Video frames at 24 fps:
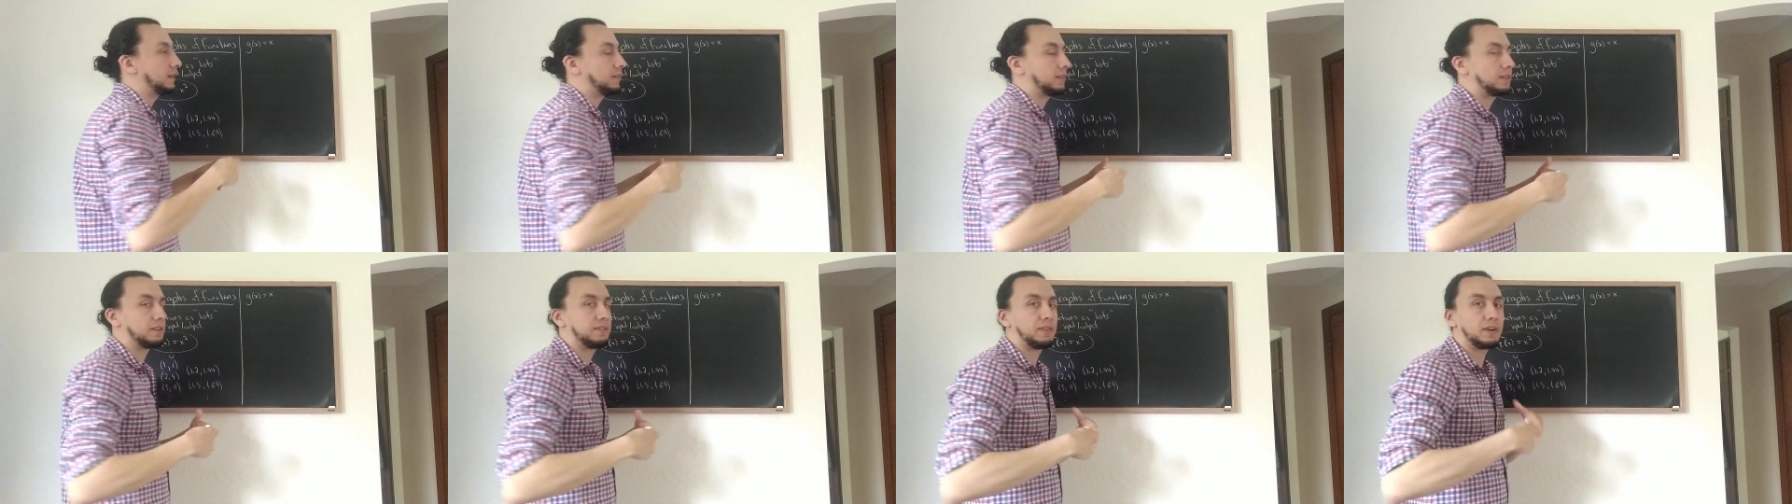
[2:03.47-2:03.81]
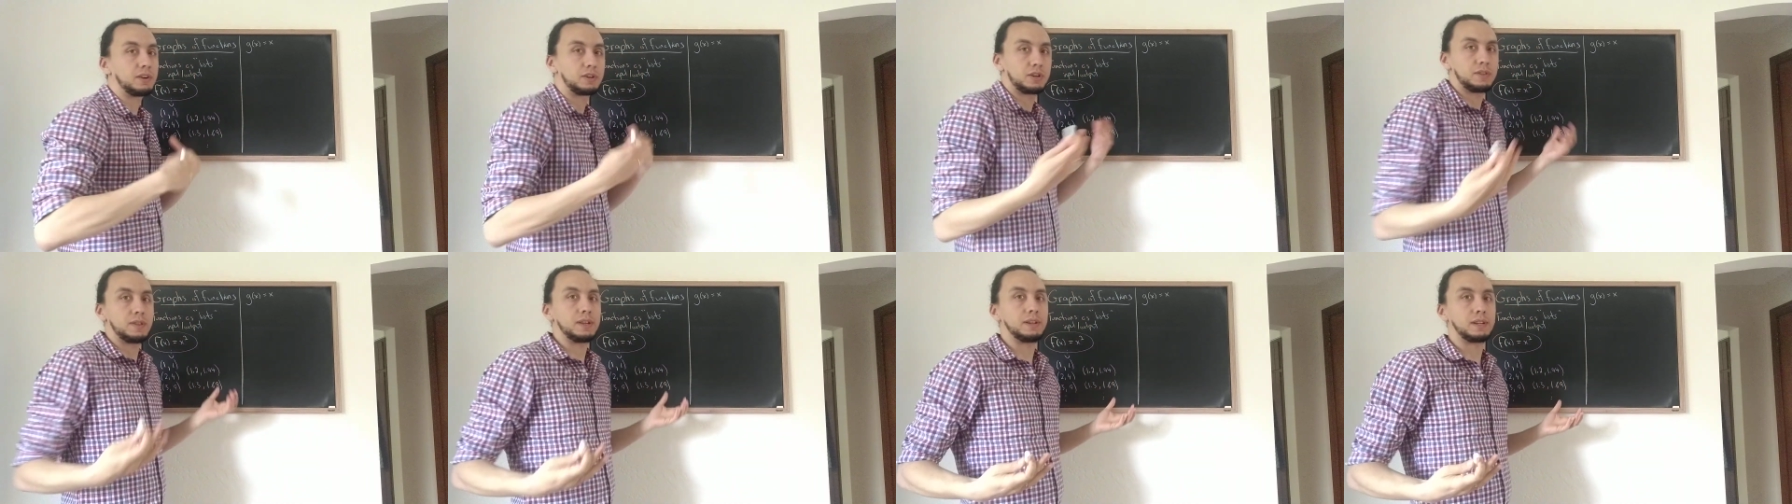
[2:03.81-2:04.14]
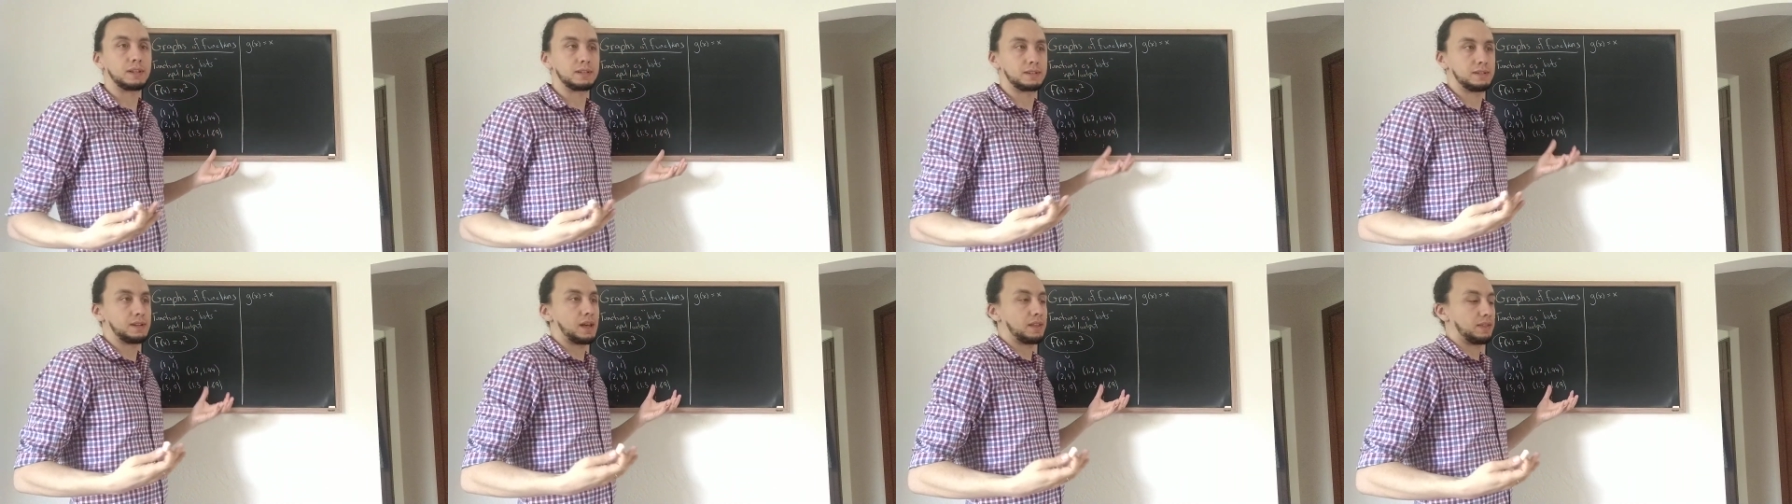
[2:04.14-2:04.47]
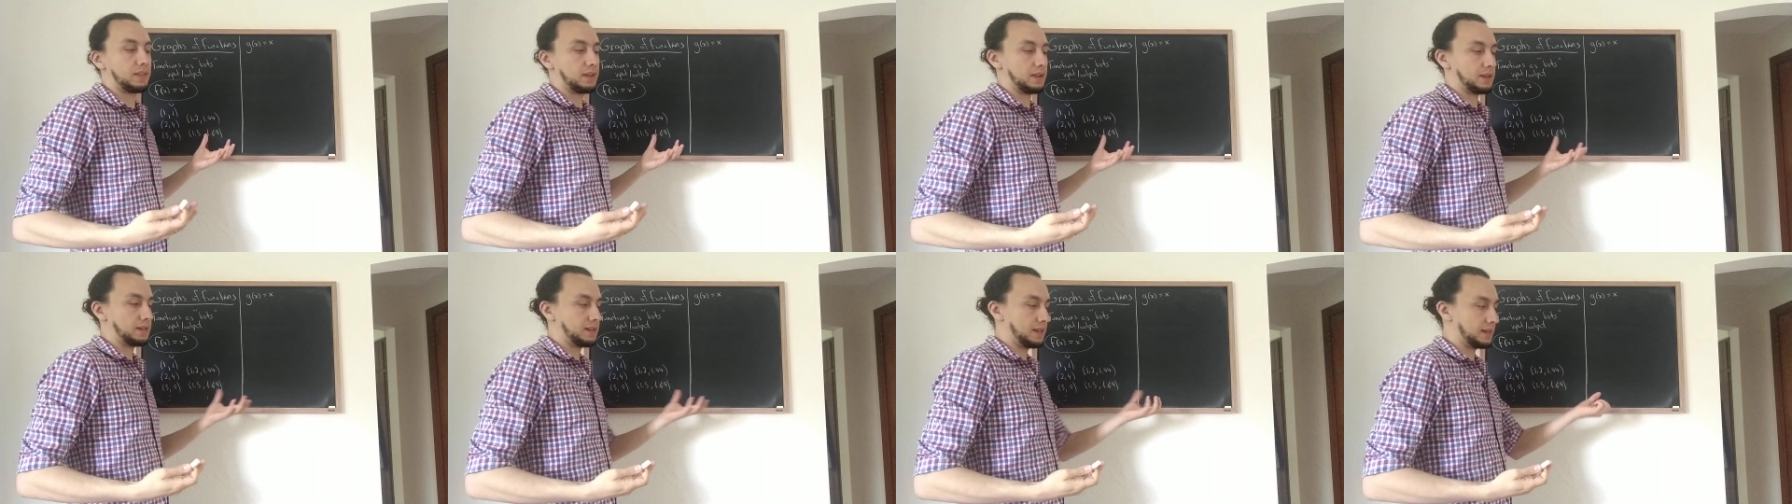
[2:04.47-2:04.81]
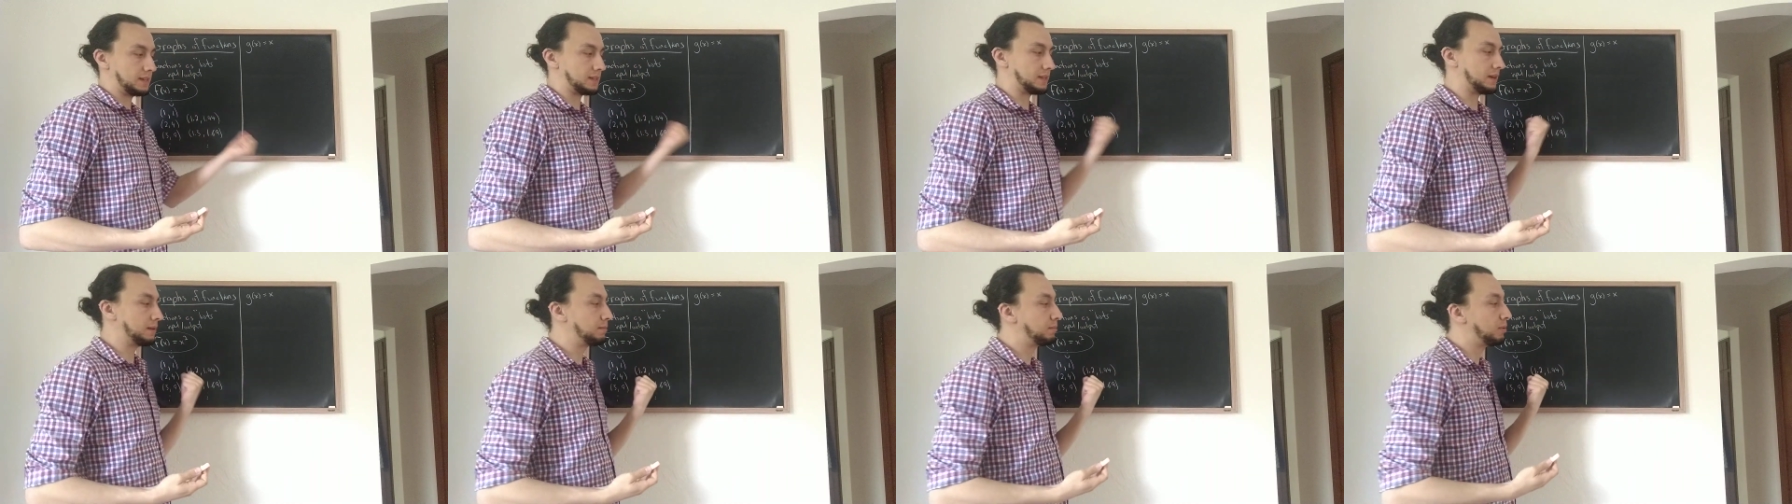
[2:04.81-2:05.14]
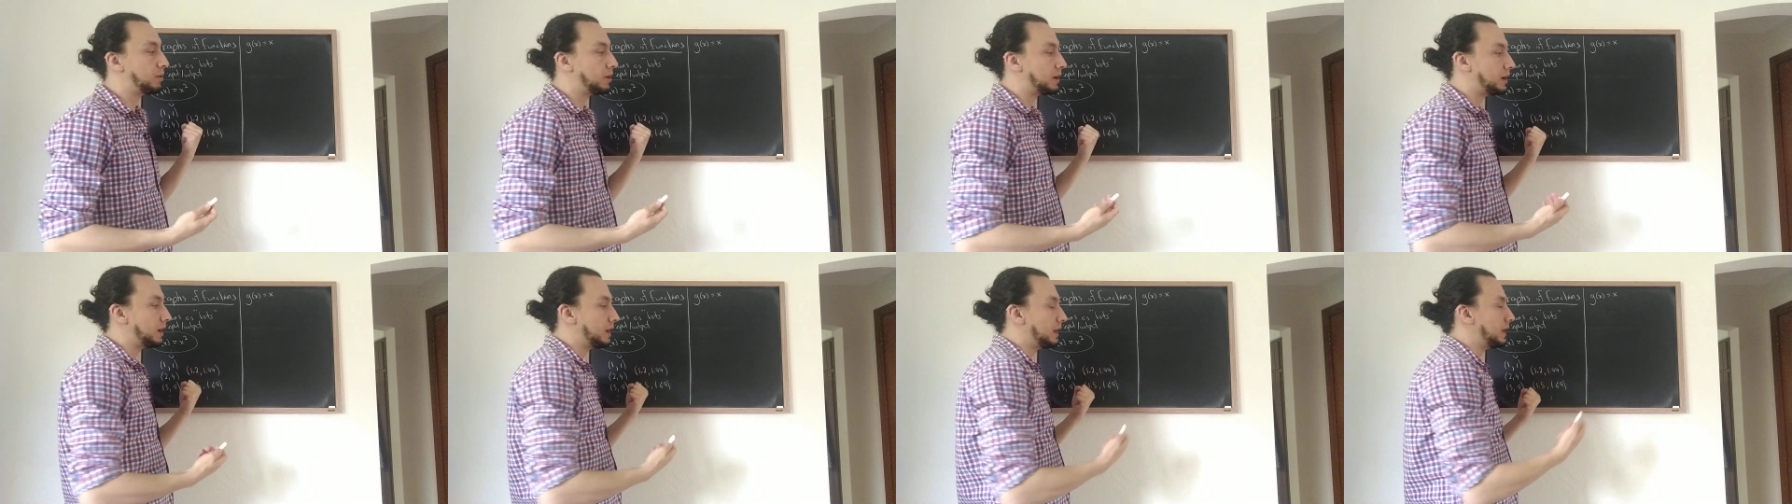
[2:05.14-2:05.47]
the function that does nothing. It takes an
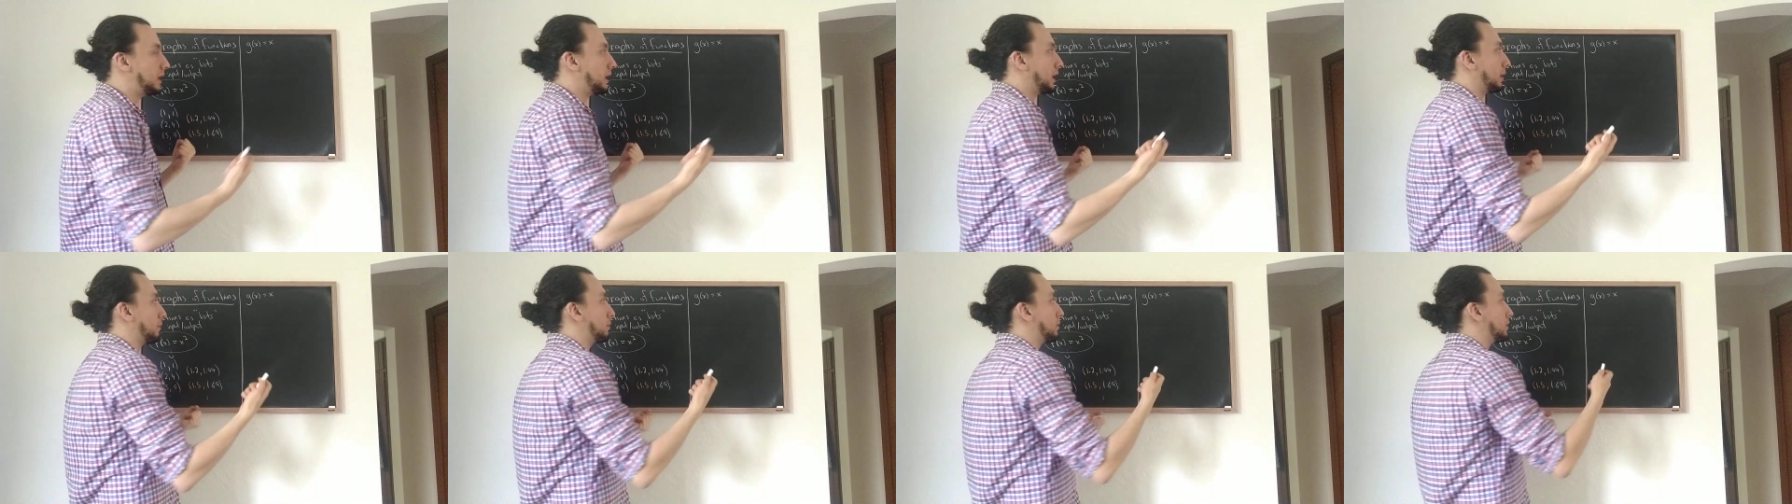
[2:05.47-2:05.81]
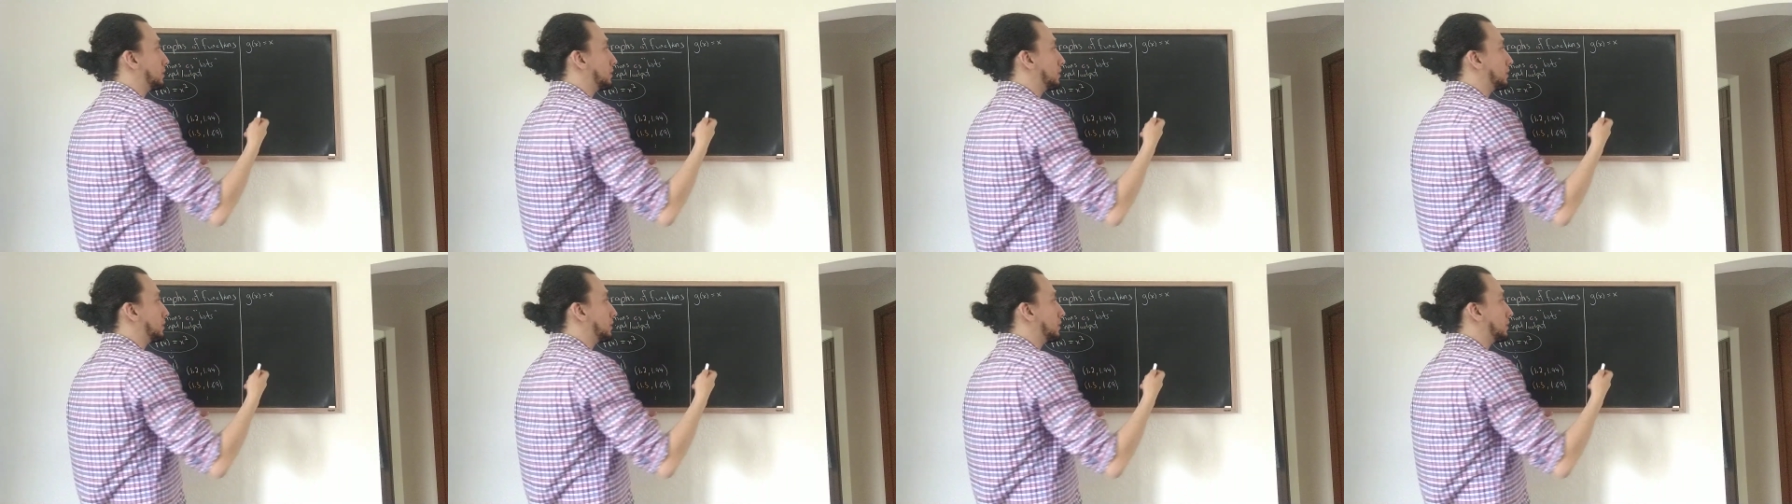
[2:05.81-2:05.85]
input and